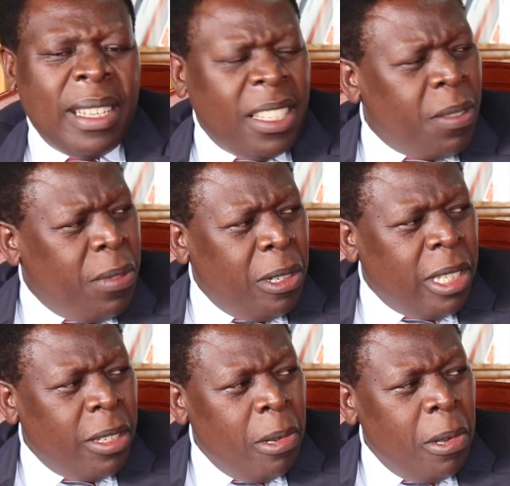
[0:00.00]
the task
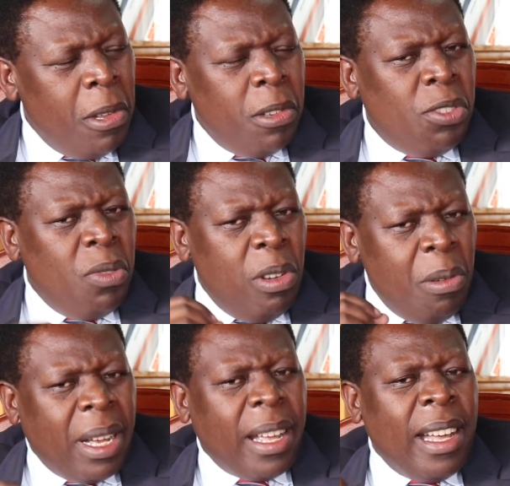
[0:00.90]
force to
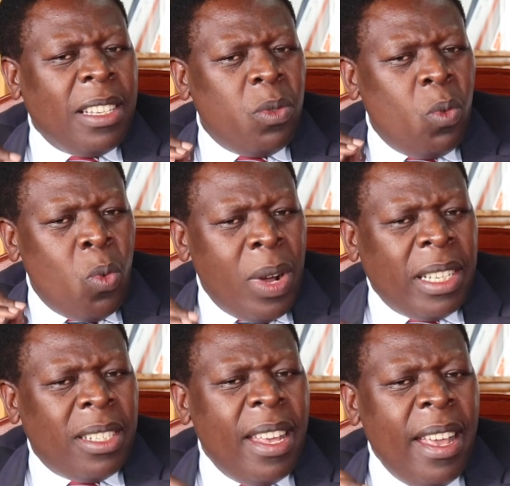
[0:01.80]
look at
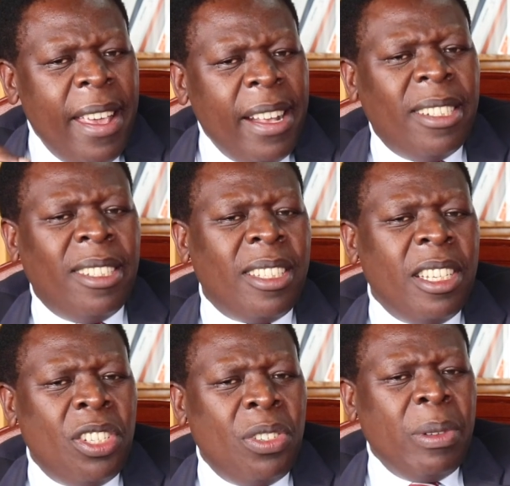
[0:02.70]
what ails
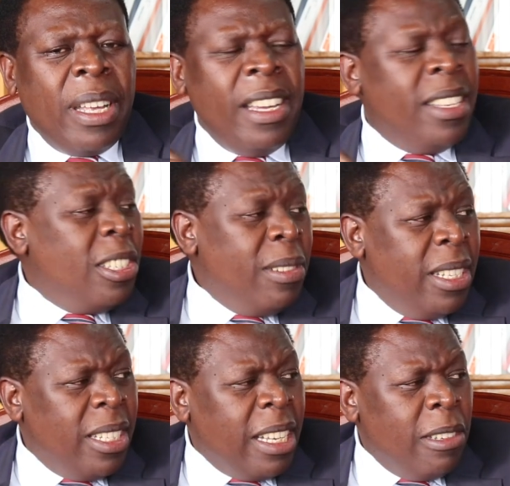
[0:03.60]
the sugar industry
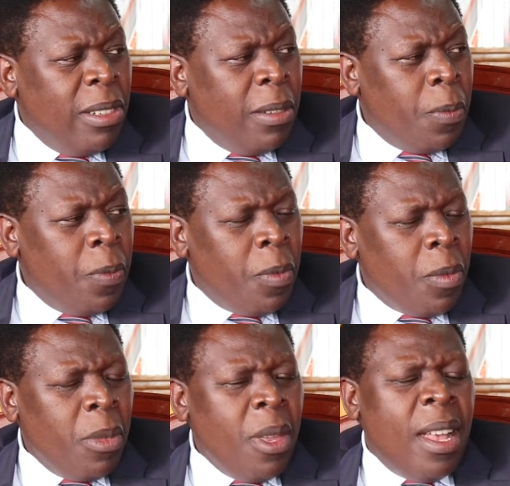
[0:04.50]
in this country.
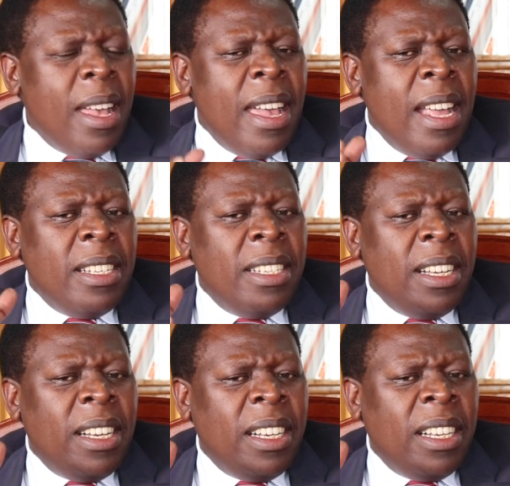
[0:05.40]
And
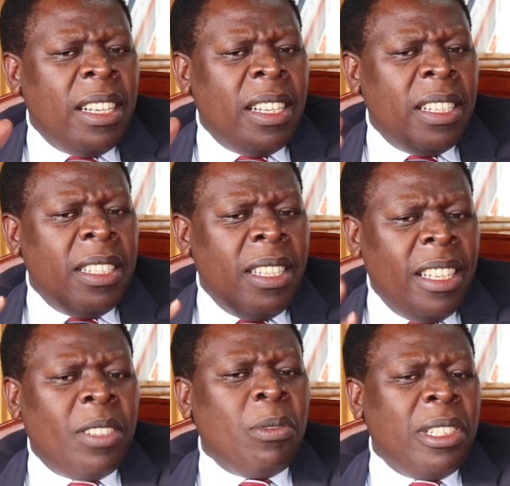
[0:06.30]
uh,
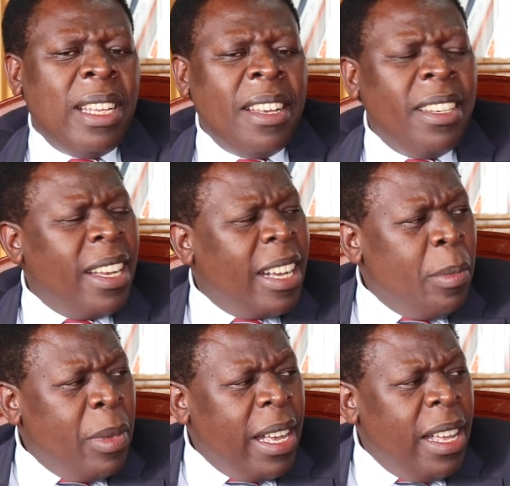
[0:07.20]
this was done in
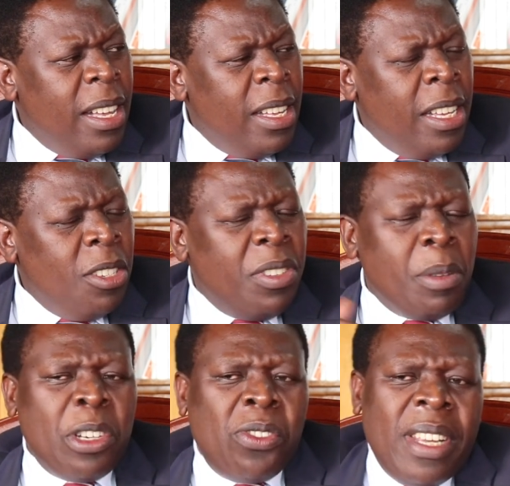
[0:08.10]
Kakamega uh,
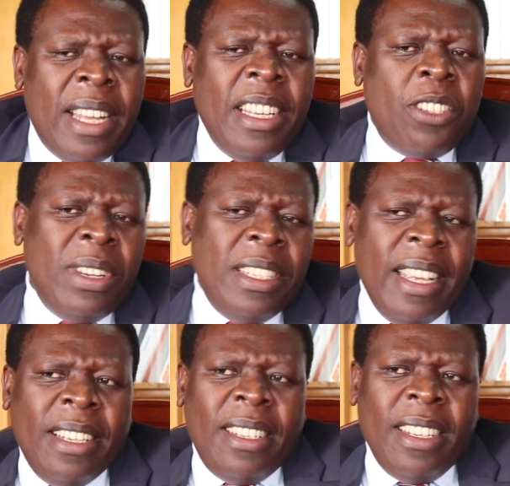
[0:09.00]
during Mashujaa Day
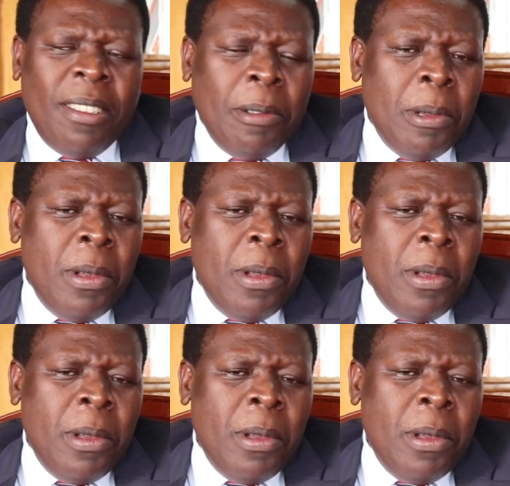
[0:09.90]
2018.